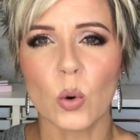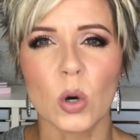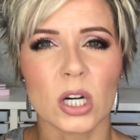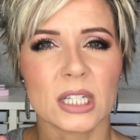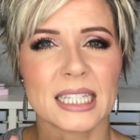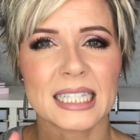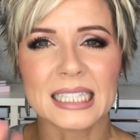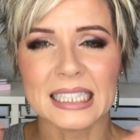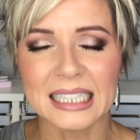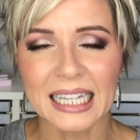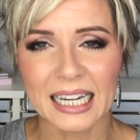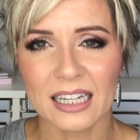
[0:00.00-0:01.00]
or
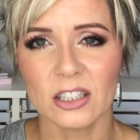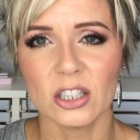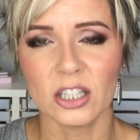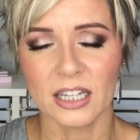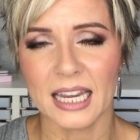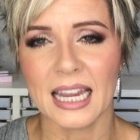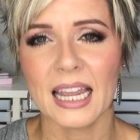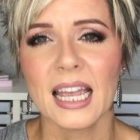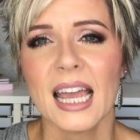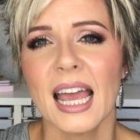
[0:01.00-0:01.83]
slick looking.